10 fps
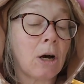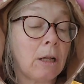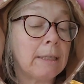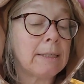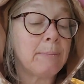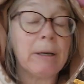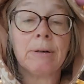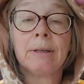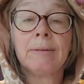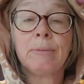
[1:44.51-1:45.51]
all its
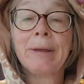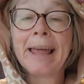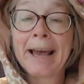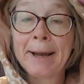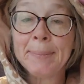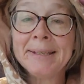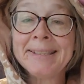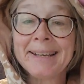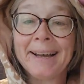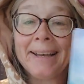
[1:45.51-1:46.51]
milk with a happy
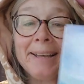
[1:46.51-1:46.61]
sigh.